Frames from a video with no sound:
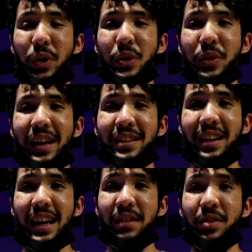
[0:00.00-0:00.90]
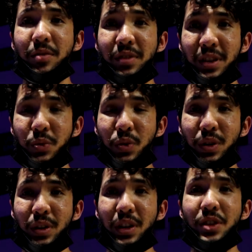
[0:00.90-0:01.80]
we know that the life of this
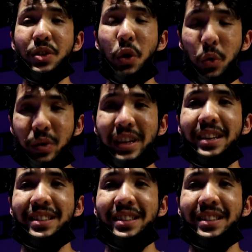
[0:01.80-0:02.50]
world is only a